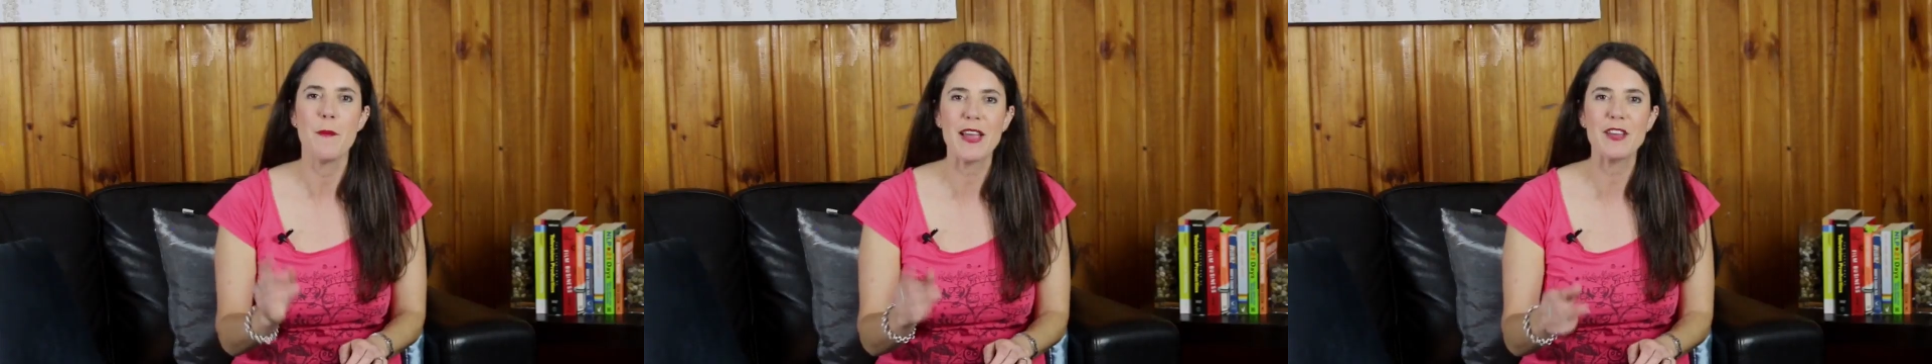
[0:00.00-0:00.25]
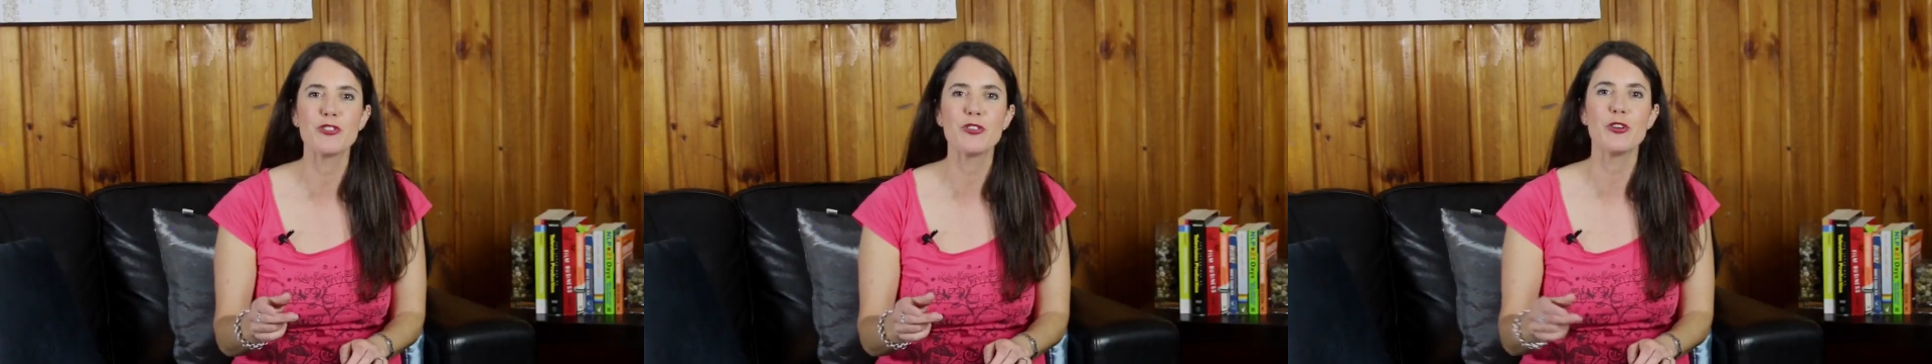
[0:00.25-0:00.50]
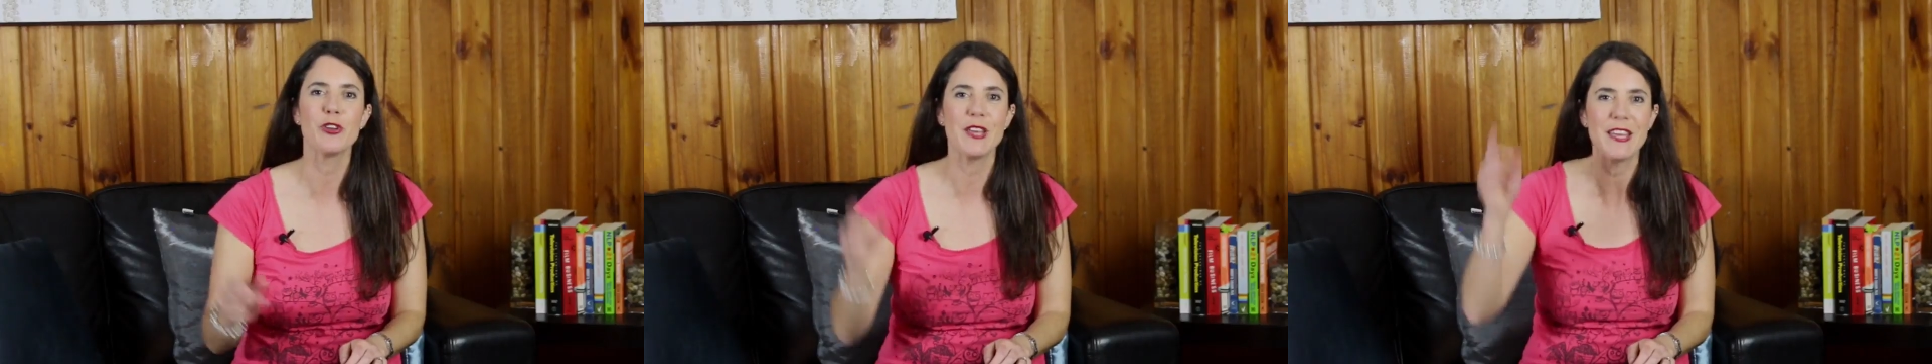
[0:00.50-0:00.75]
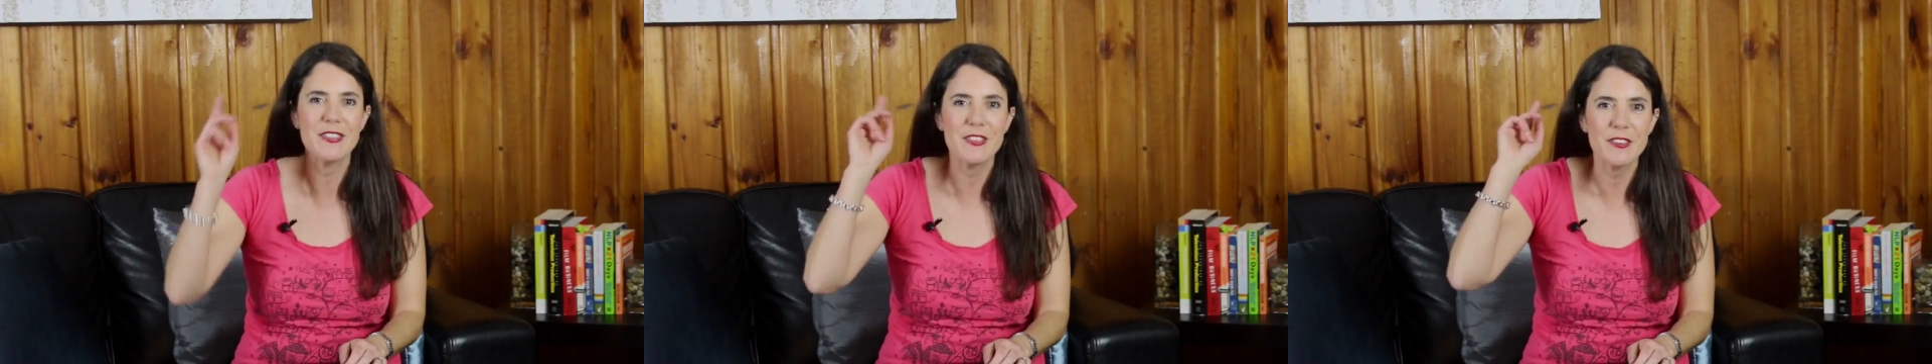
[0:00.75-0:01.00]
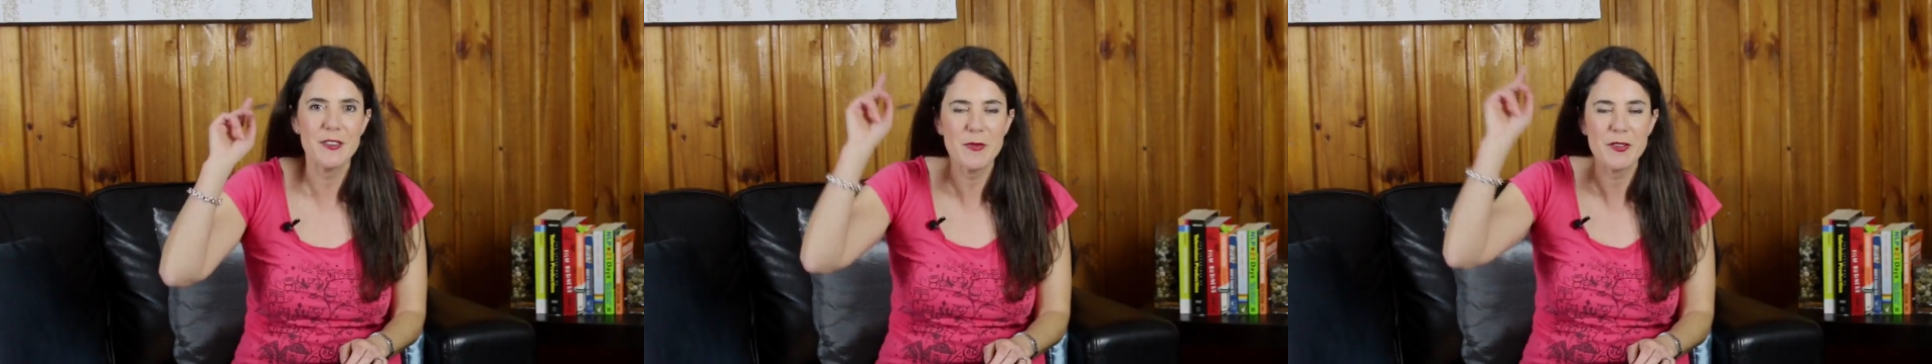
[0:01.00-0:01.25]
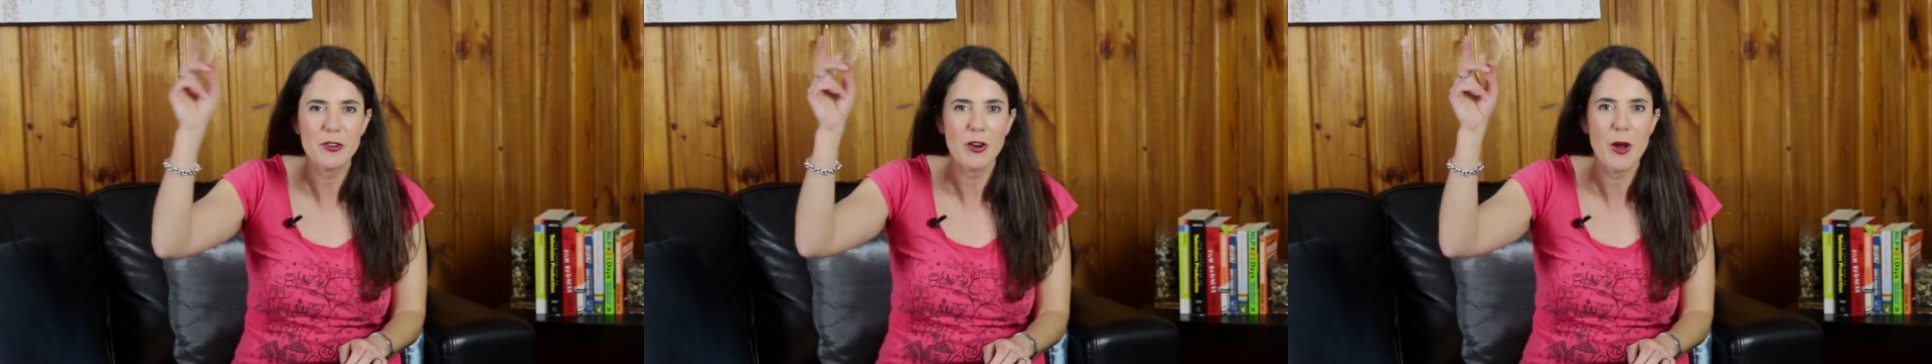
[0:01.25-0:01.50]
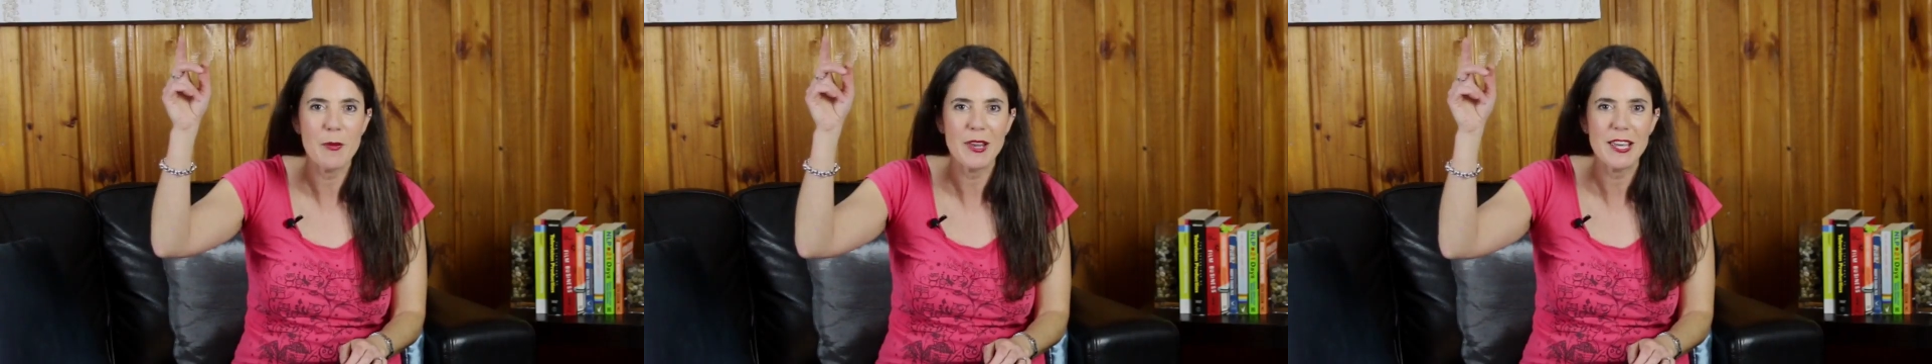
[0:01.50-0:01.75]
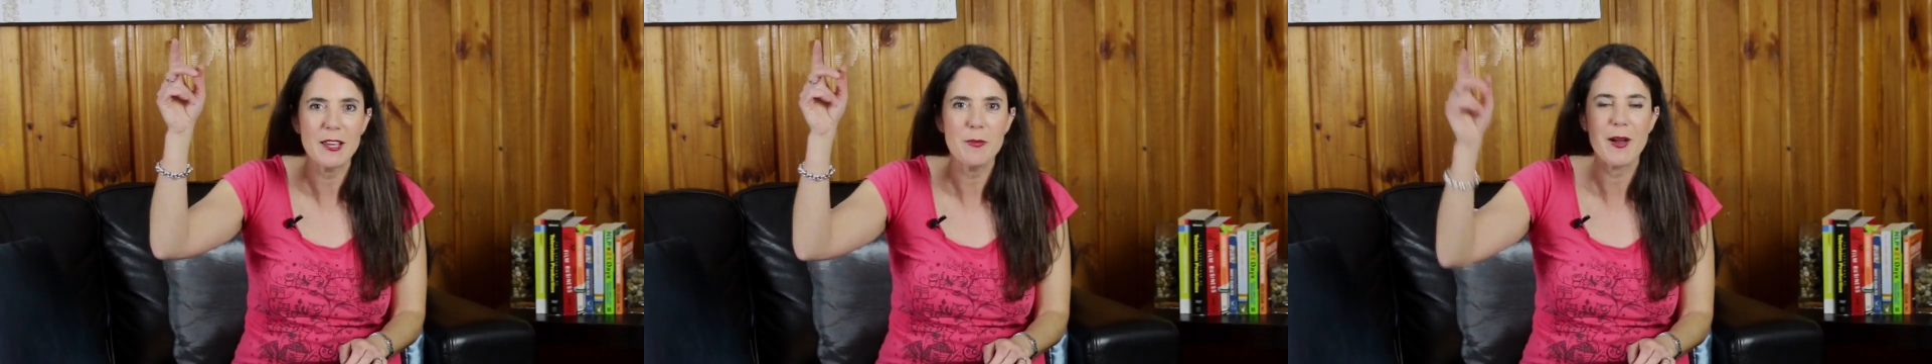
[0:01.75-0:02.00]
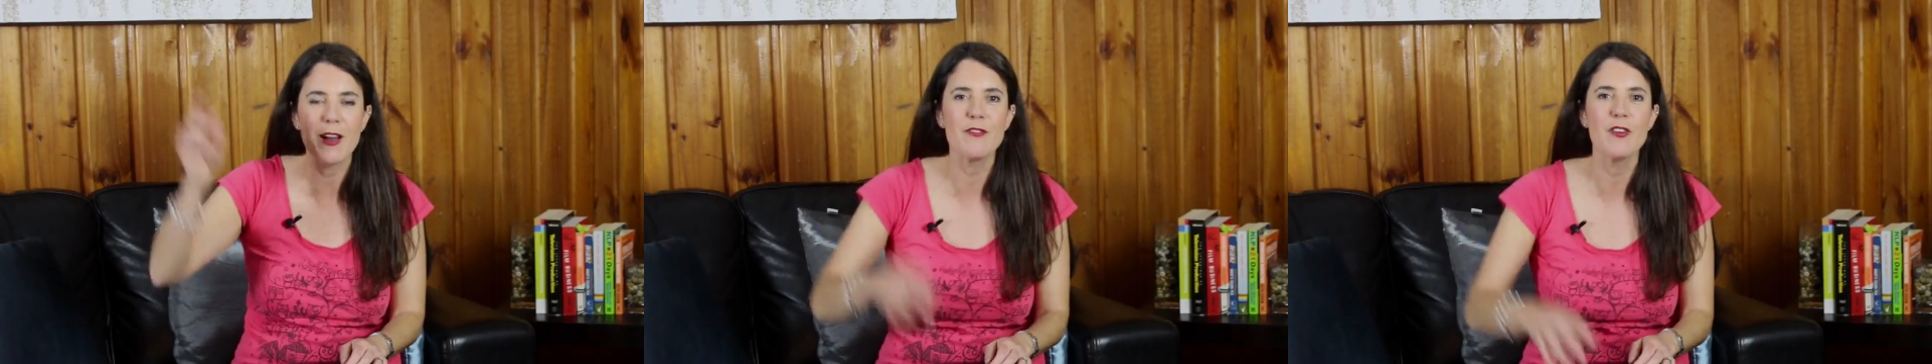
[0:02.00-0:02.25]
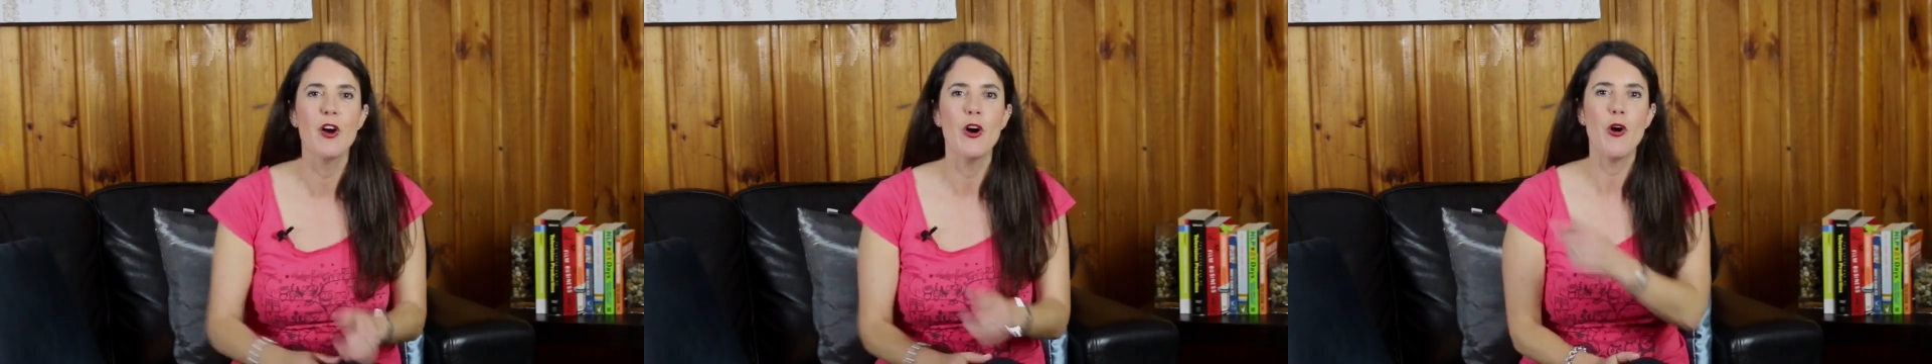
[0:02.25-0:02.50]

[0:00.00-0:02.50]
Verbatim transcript: make sure you hit the subscribe link above